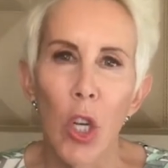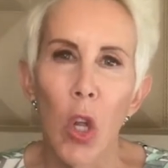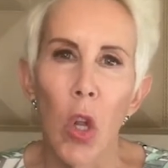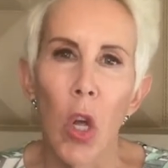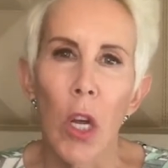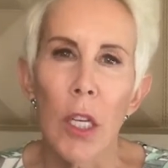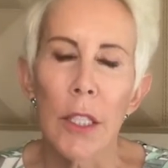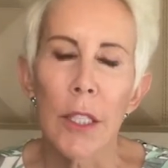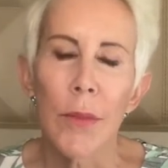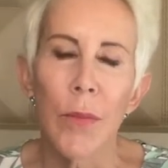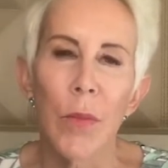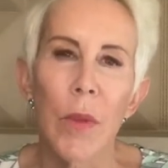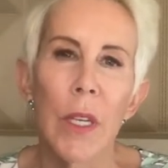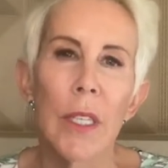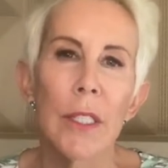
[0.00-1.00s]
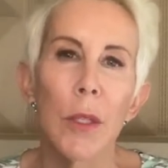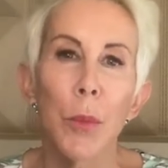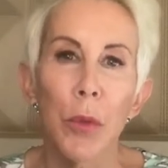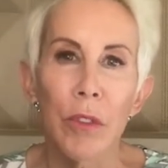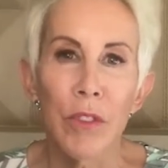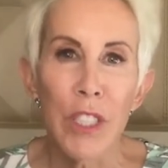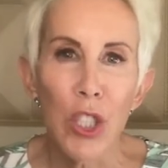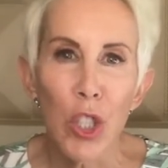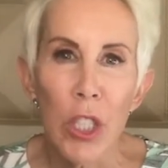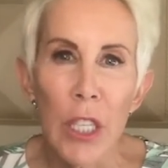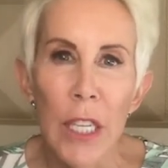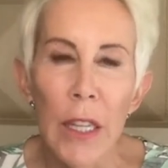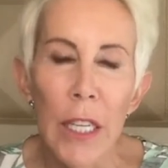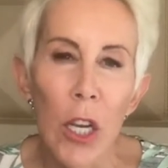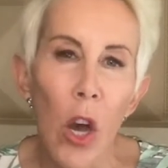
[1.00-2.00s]
clause is a provision
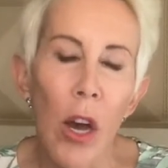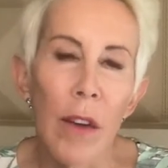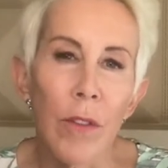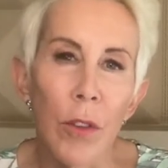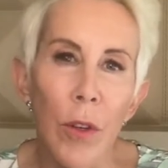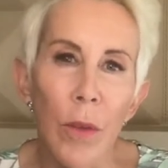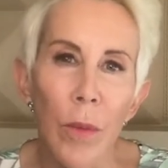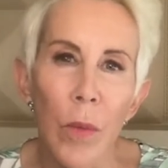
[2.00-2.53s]
in the offer